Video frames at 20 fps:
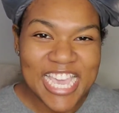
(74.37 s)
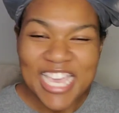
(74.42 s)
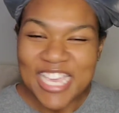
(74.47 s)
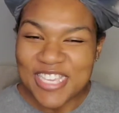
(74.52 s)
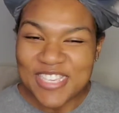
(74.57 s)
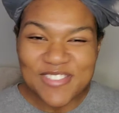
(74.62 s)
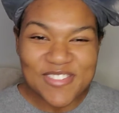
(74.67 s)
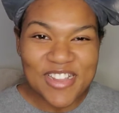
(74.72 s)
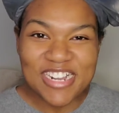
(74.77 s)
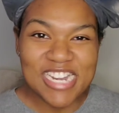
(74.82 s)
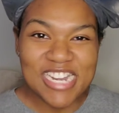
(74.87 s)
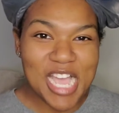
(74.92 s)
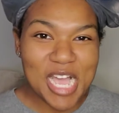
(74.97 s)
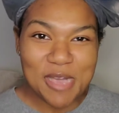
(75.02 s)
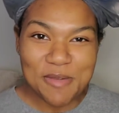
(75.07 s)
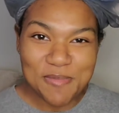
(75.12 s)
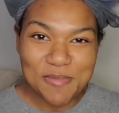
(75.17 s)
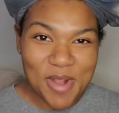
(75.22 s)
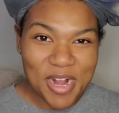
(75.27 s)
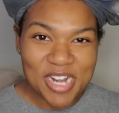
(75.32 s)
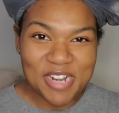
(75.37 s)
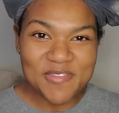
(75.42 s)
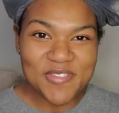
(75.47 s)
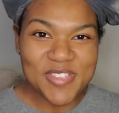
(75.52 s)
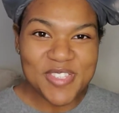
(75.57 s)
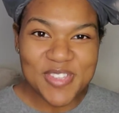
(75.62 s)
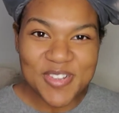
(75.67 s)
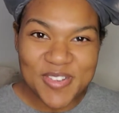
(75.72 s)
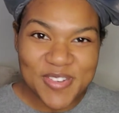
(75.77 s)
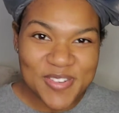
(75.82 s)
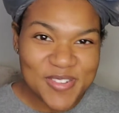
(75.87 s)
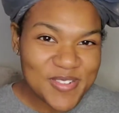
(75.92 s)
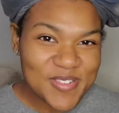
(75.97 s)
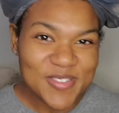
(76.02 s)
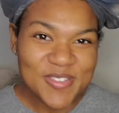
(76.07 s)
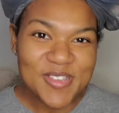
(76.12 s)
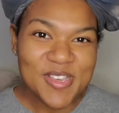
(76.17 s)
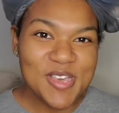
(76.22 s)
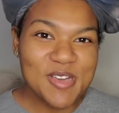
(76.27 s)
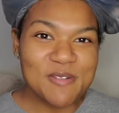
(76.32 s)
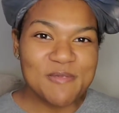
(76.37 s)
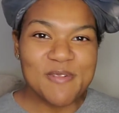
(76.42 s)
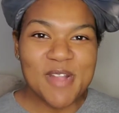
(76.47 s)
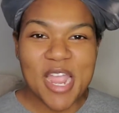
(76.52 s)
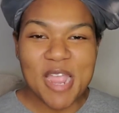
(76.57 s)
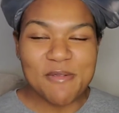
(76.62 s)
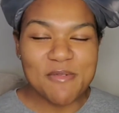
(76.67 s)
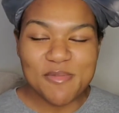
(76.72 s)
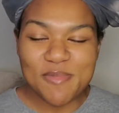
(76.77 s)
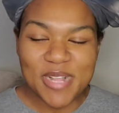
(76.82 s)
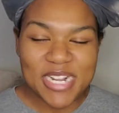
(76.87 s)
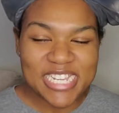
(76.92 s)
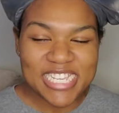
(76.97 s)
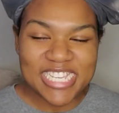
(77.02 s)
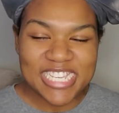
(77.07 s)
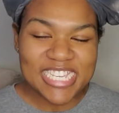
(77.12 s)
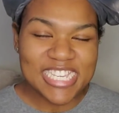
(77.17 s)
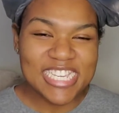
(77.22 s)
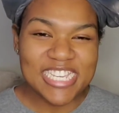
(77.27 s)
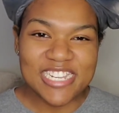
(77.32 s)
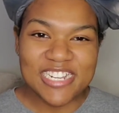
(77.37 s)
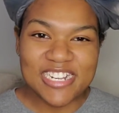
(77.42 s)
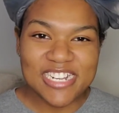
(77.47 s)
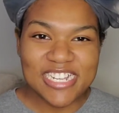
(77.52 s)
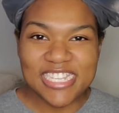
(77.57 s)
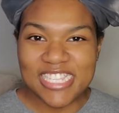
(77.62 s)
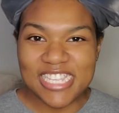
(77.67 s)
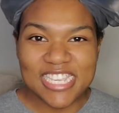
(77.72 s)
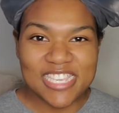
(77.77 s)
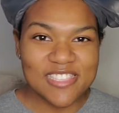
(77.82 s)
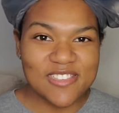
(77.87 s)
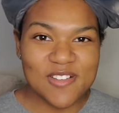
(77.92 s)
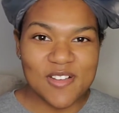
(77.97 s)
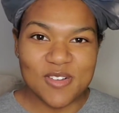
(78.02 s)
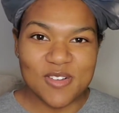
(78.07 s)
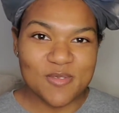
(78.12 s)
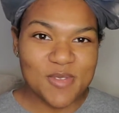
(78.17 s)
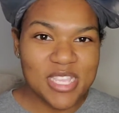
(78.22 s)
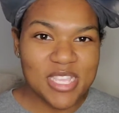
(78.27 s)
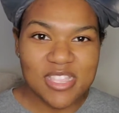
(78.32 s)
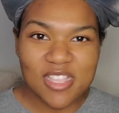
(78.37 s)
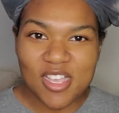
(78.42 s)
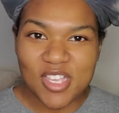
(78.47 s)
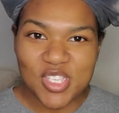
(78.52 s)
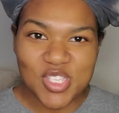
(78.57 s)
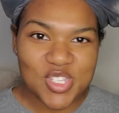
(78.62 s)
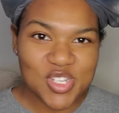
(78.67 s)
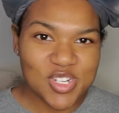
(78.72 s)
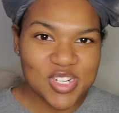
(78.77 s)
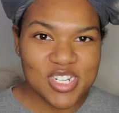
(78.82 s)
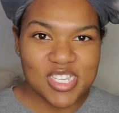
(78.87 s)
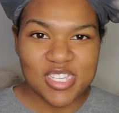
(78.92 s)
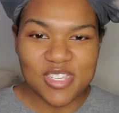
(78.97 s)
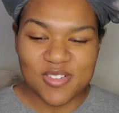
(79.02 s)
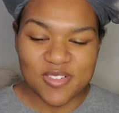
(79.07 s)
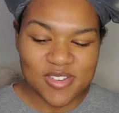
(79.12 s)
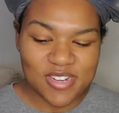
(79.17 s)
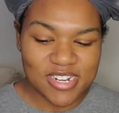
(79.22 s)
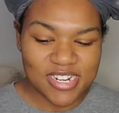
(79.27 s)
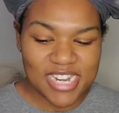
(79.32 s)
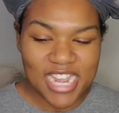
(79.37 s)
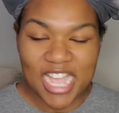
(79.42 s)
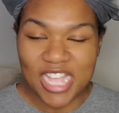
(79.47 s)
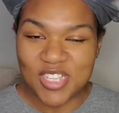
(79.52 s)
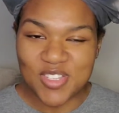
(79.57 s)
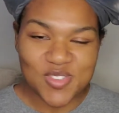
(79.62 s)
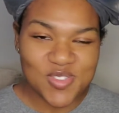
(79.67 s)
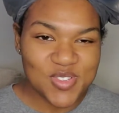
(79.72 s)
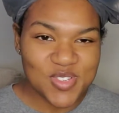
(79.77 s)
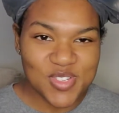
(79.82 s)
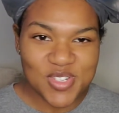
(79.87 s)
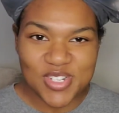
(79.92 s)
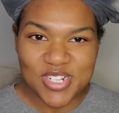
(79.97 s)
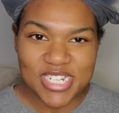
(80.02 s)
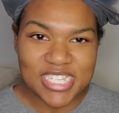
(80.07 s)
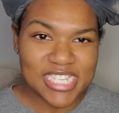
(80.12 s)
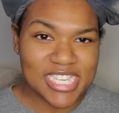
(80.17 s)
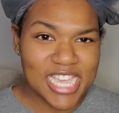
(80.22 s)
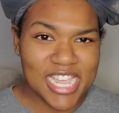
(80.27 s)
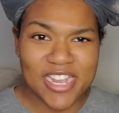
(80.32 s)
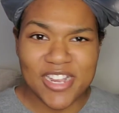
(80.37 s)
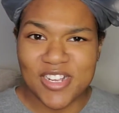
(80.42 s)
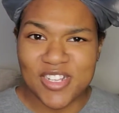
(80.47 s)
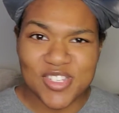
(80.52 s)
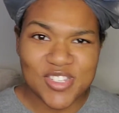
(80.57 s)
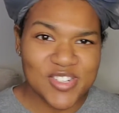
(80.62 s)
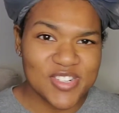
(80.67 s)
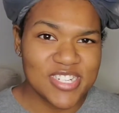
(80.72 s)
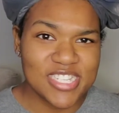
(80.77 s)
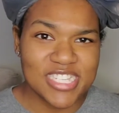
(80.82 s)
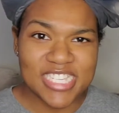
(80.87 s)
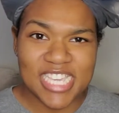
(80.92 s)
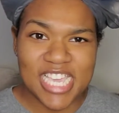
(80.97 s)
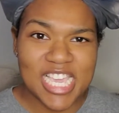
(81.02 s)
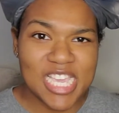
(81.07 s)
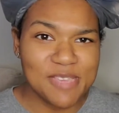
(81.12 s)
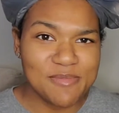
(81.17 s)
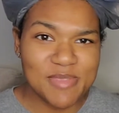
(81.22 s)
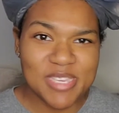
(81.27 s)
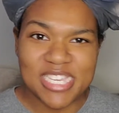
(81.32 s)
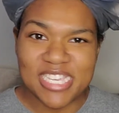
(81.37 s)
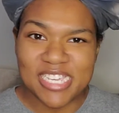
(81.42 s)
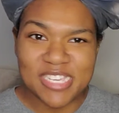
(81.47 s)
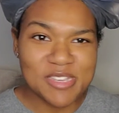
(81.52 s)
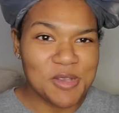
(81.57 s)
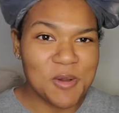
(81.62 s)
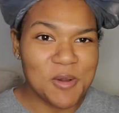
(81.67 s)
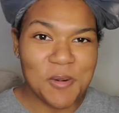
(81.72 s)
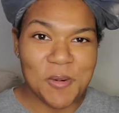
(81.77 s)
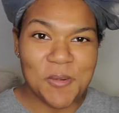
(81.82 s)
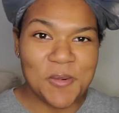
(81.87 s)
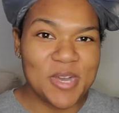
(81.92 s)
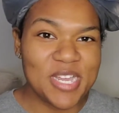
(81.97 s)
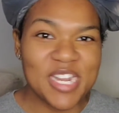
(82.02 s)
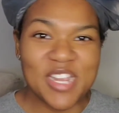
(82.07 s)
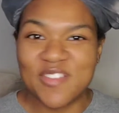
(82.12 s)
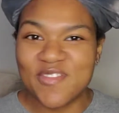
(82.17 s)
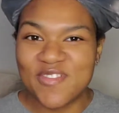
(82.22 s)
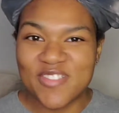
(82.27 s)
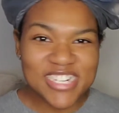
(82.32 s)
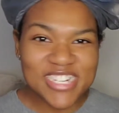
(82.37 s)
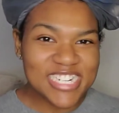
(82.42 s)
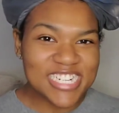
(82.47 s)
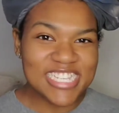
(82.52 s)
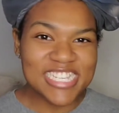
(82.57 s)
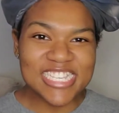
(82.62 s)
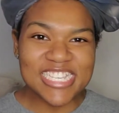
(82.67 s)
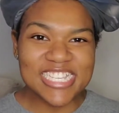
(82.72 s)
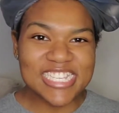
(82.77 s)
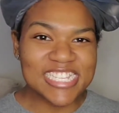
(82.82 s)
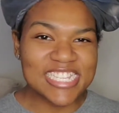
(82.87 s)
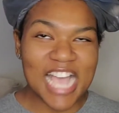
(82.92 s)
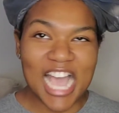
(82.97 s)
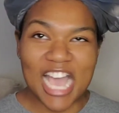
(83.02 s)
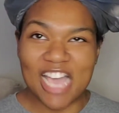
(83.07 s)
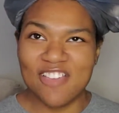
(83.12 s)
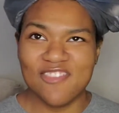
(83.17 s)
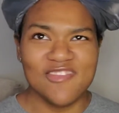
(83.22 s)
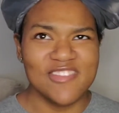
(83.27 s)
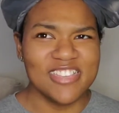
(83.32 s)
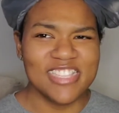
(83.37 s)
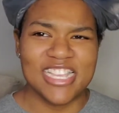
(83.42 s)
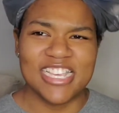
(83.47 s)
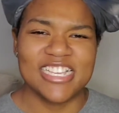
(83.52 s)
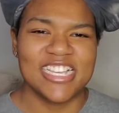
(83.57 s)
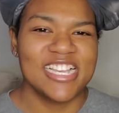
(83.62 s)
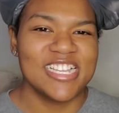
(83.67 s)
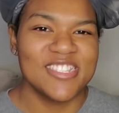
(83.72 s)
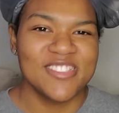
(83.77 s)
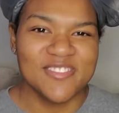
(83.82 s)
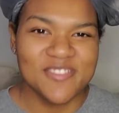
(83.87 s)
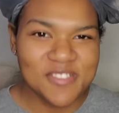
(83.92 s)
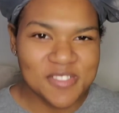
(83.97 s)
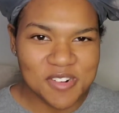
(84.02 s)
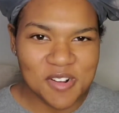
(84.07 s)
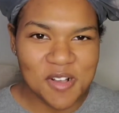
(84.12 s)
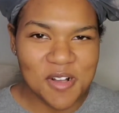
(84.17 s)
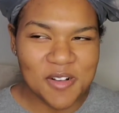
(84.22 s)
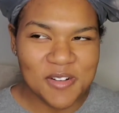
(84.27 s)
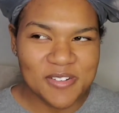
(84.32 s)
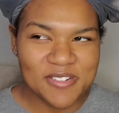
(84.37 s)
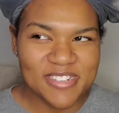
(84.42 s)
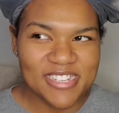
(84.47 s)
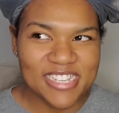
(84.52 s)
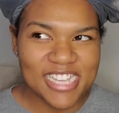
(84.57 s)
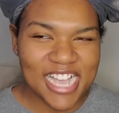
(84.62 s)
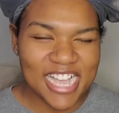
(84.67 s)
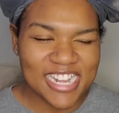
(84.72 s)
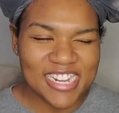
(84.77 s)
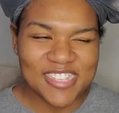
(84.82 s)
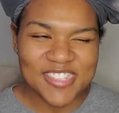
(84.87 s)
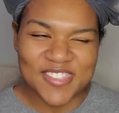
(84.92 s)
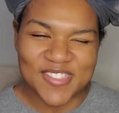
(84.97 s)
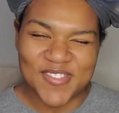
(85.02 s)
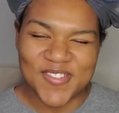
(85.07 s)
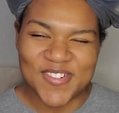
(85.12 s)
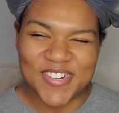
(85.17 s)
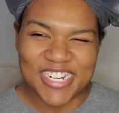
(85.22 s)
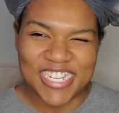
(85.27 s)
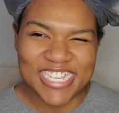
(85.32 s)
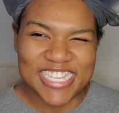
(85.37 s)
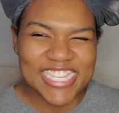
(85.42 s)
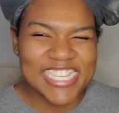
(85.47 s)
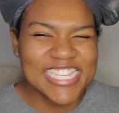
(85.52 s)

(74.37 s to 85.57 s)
You are now part of a circle where everybody here is either on a weight loss journey or a natural journey, hair journey, gaming, whatever it is. I feel like I do it all, kind of, sort of.